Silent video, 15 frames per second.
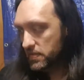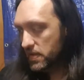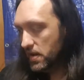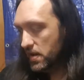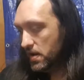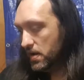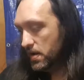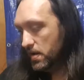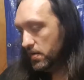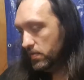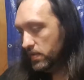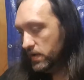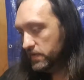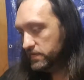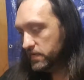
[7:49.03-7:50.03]

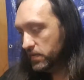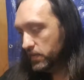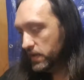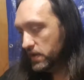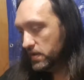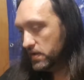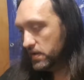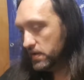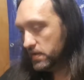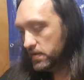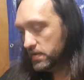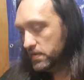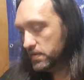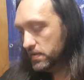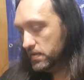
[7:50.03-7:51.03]
What else can we cut?
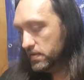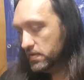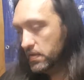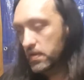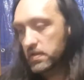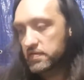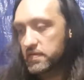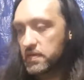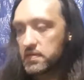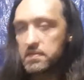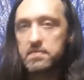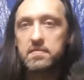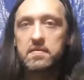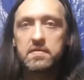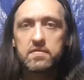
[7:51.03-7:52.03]
Oh, let's
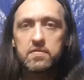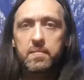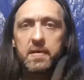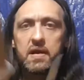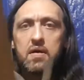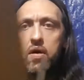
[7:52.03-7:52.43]
do a bit